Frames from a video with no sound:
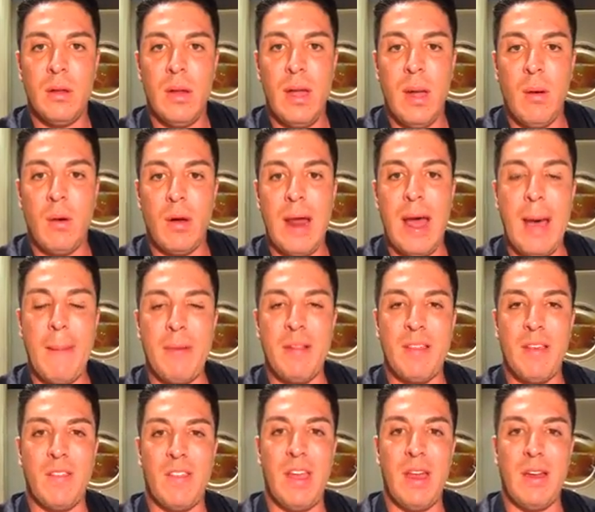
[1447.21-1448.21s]
And what
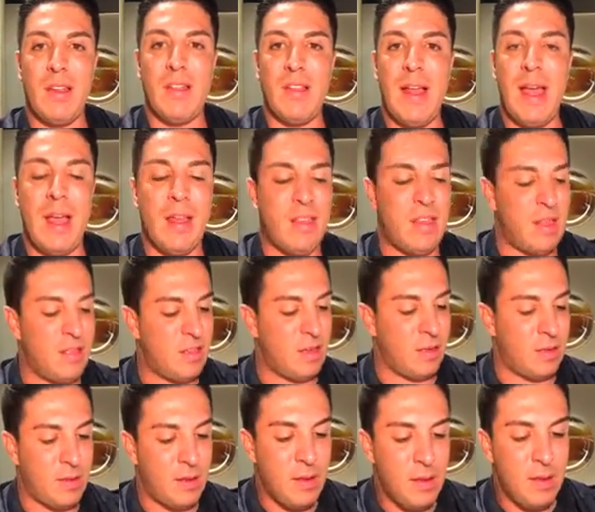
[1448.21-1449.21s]
happens at the end of the day is they
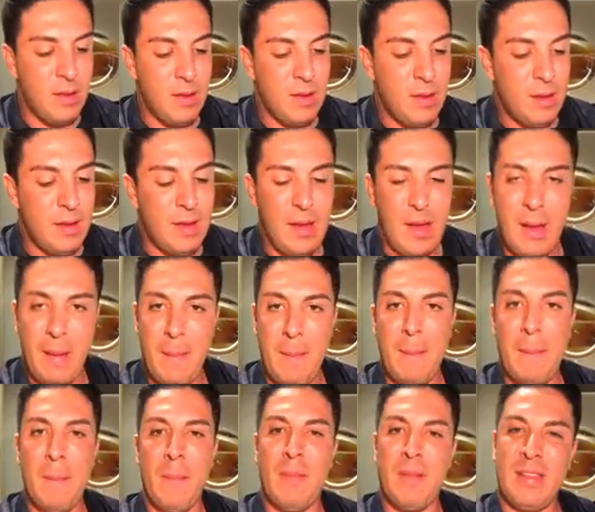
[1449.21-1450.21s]
just
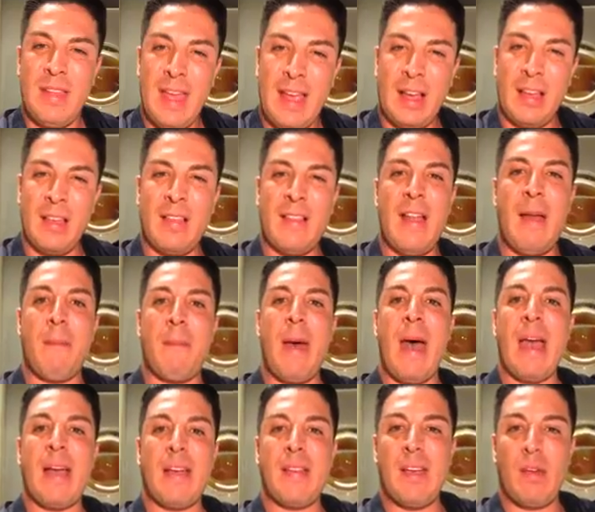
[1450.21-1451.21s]
take a step
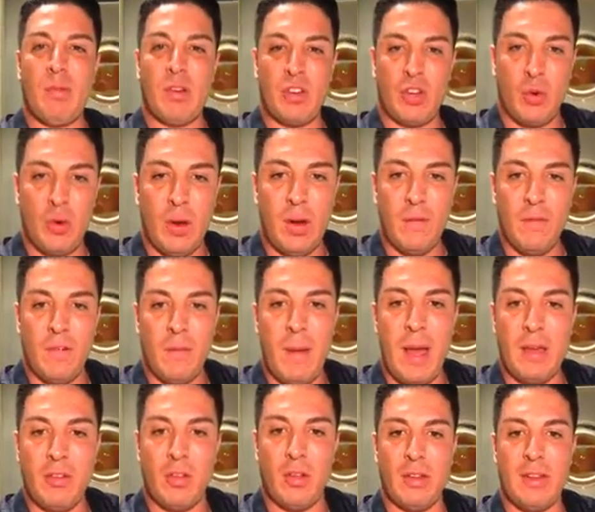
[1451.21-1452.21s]
back and they retreat from
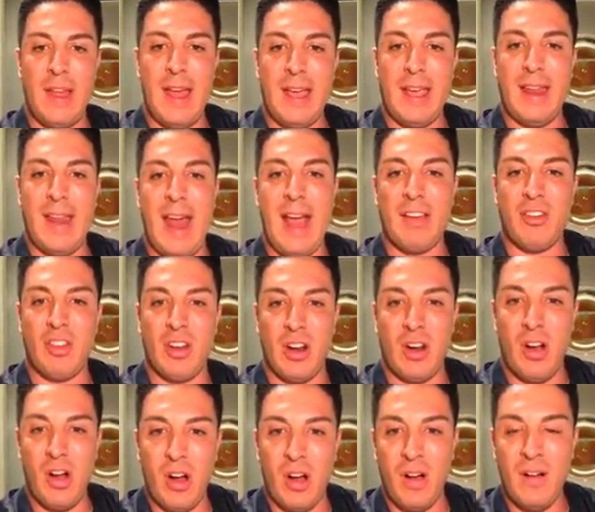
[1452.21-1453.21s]
actually taking action at
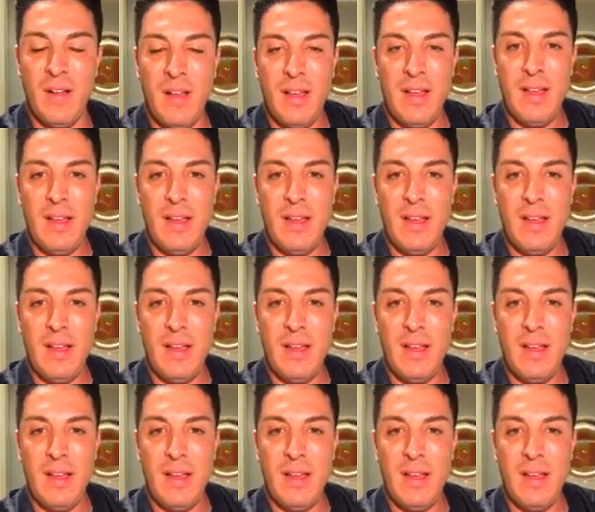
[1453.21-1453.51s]
all